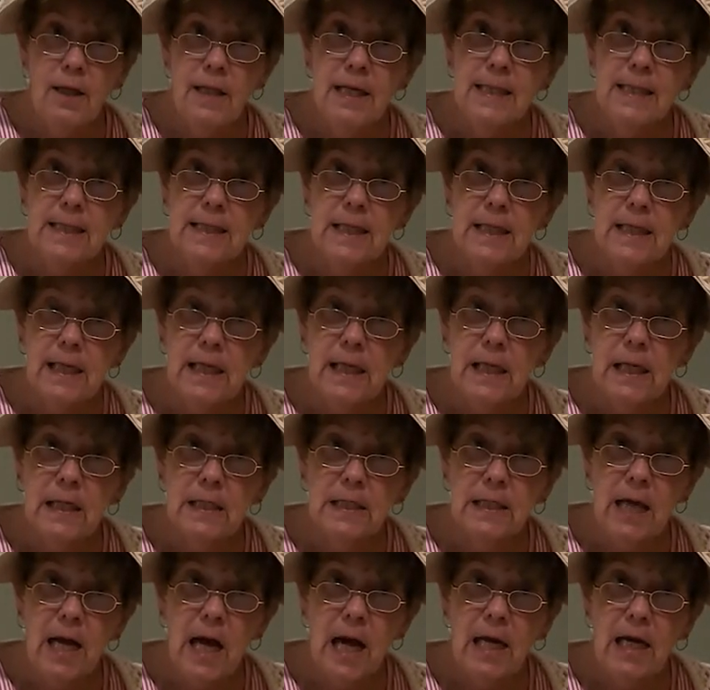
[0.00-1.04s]
of these little
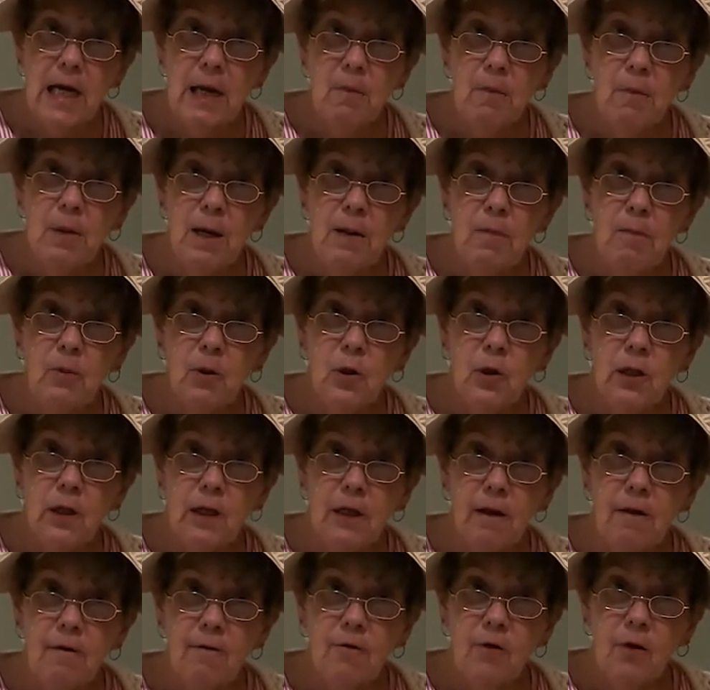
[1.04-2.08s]
tiny people
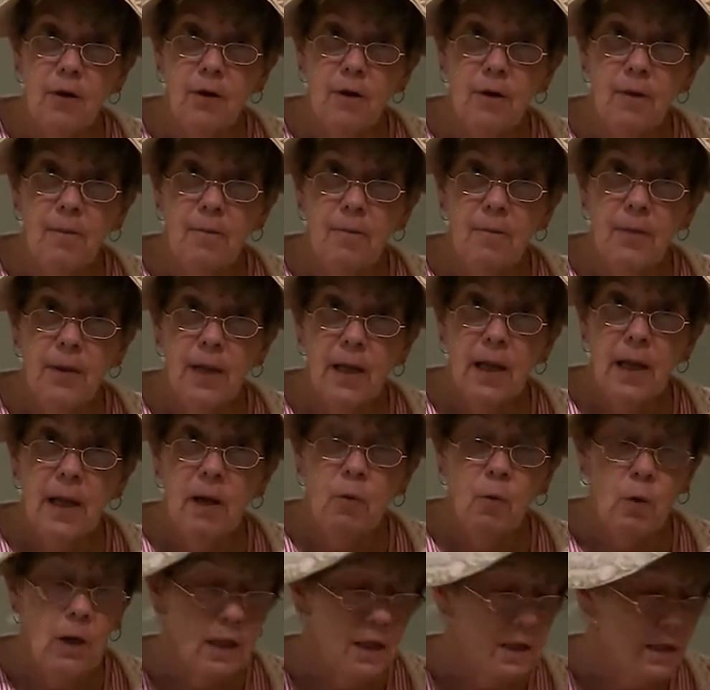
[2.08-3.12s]
lived.
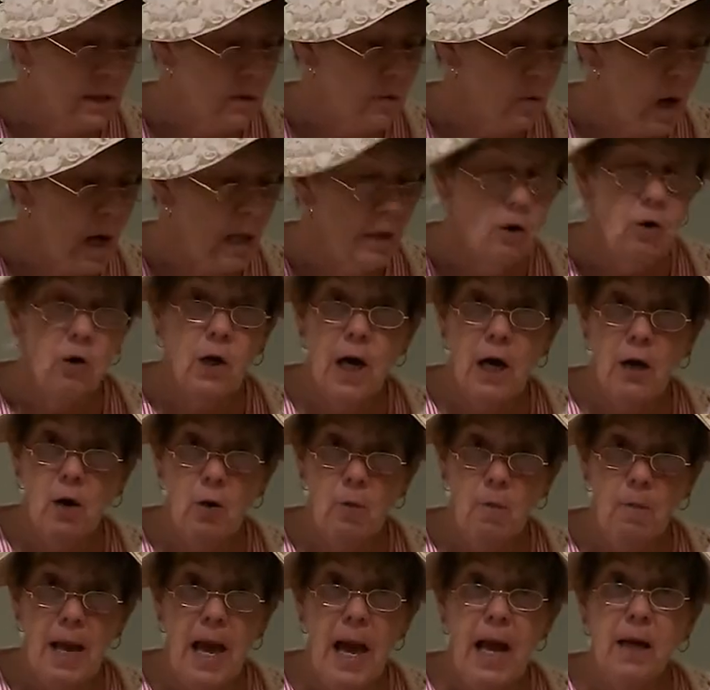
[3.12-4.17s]
When the swallow got
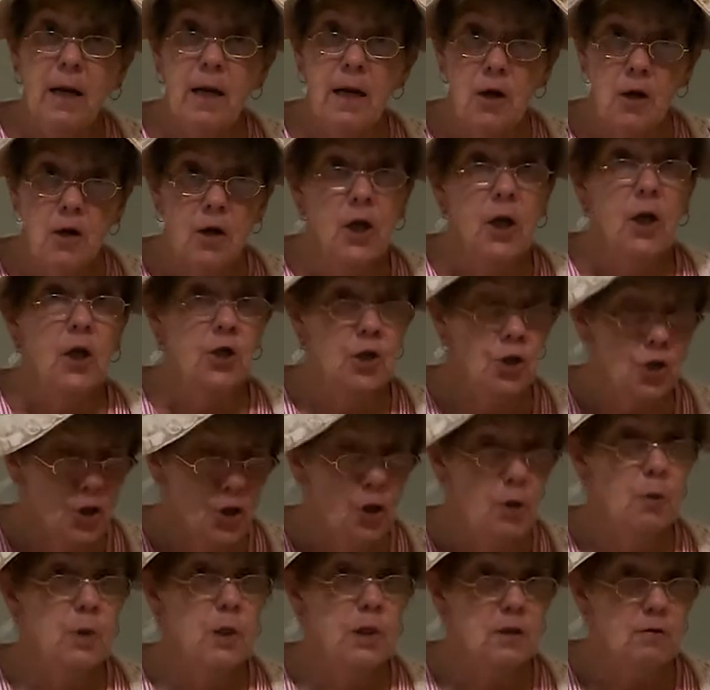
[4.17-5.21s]
her back here,
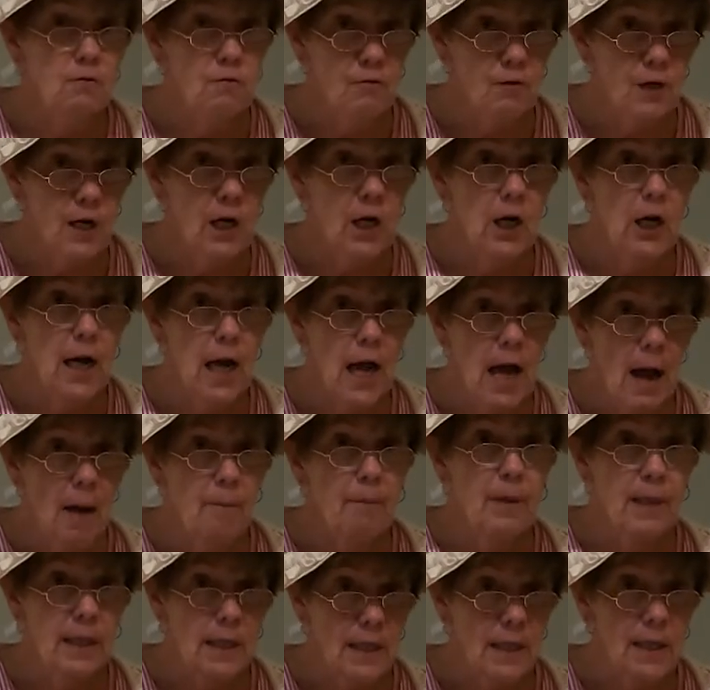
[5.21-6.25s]
she was very
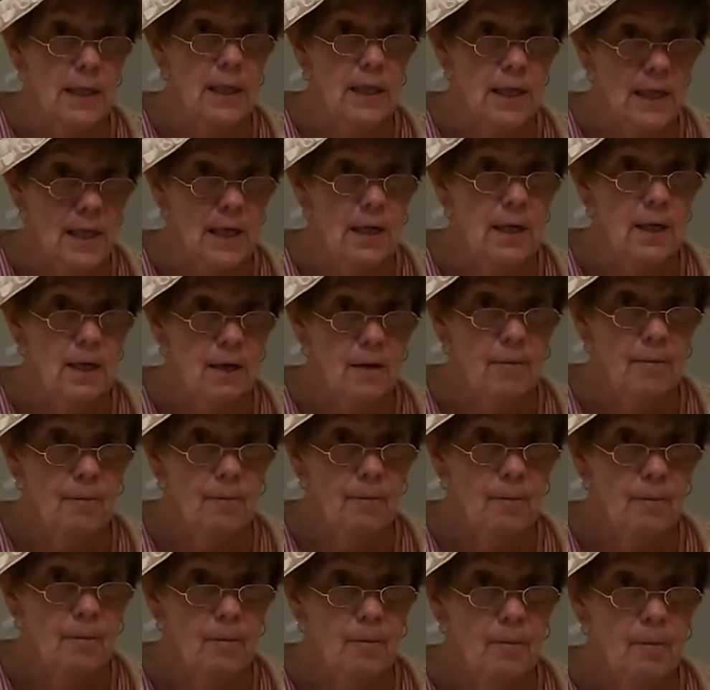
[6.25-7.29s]
happy indeed
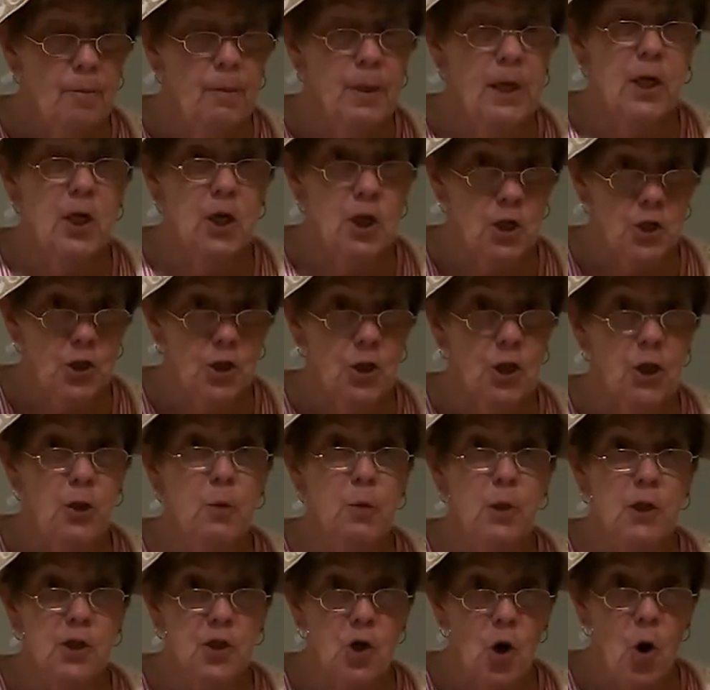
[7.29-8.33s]
because she
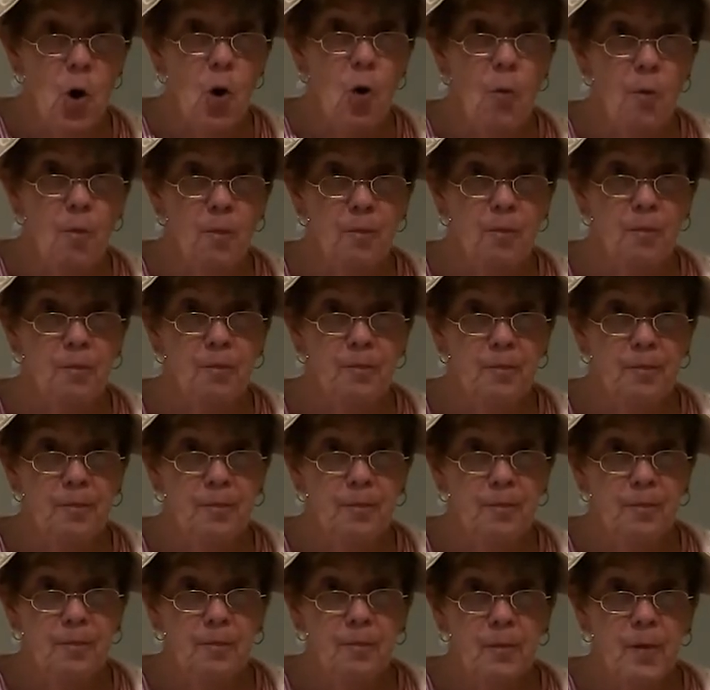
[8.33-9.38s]
was home.
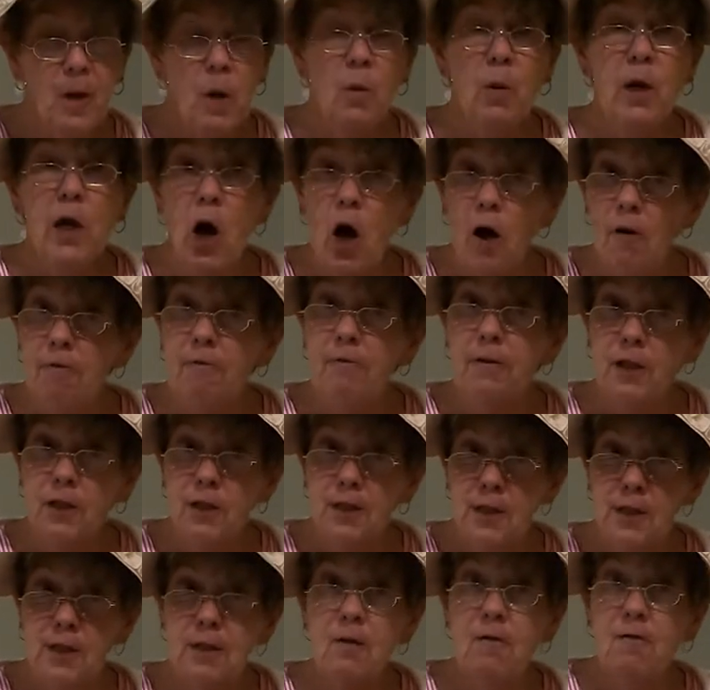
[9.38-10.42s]
We all
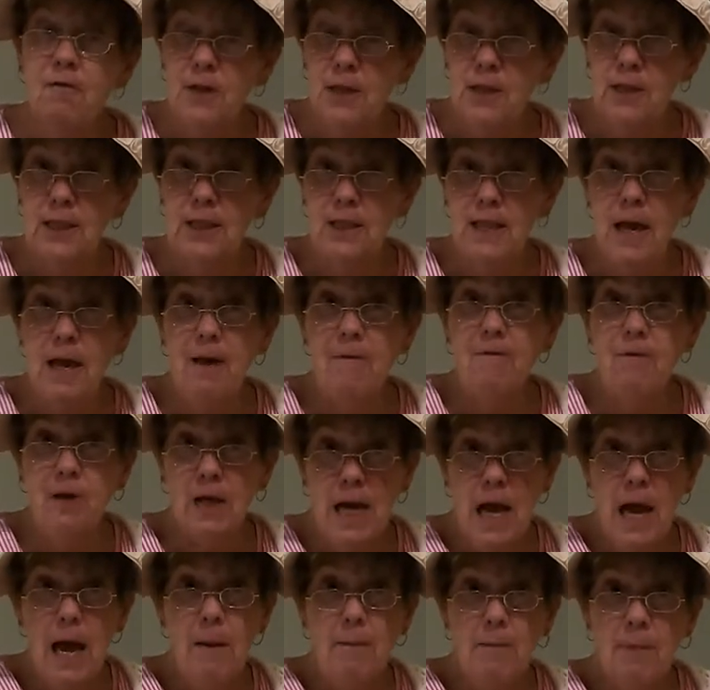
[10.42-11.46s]
felt feel safe
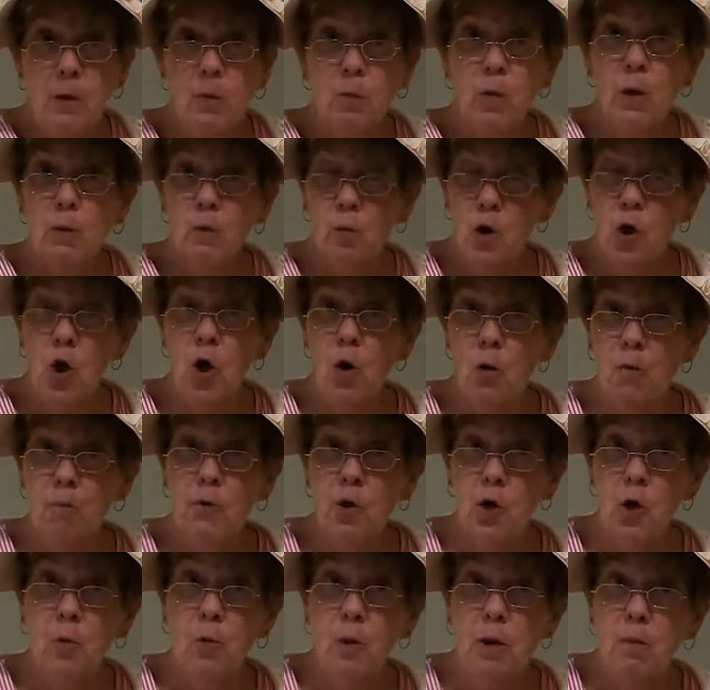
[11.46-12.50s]
and happy when we're home,
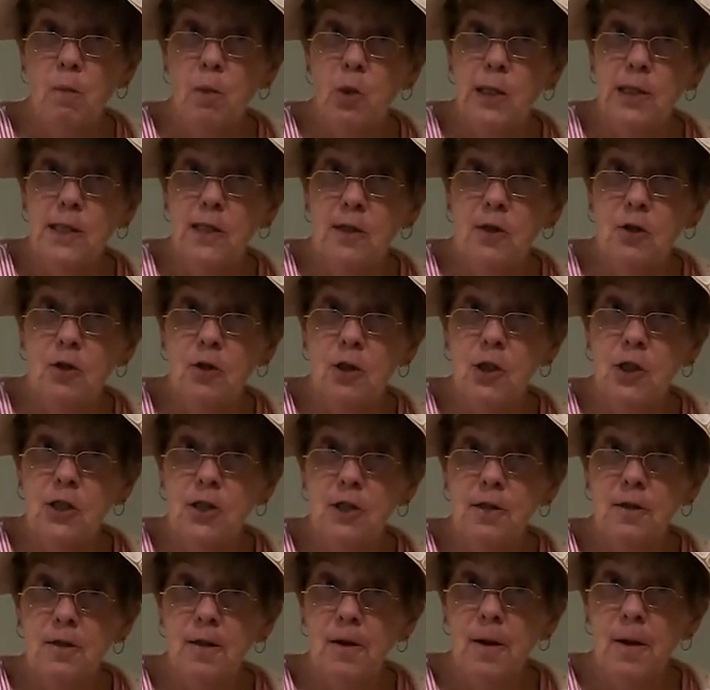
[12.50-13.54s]
don't we, boys and
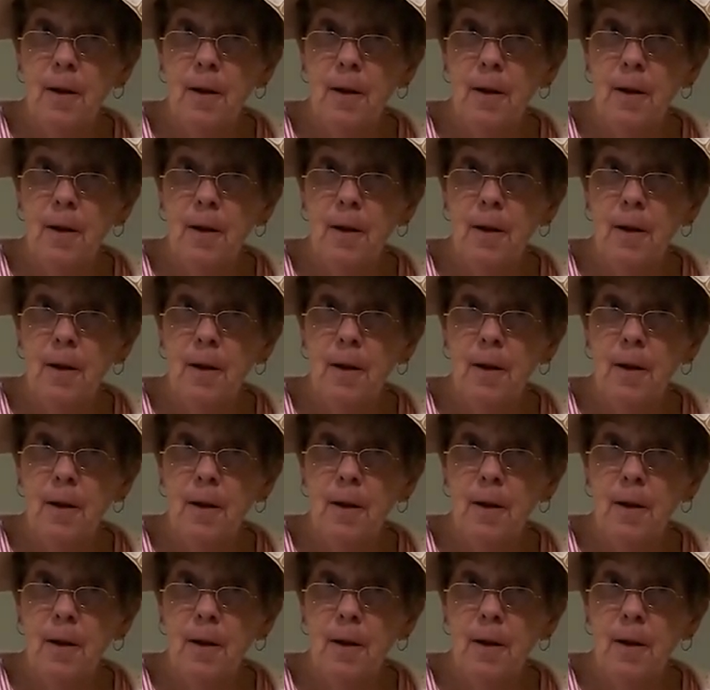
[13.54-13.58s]
girls?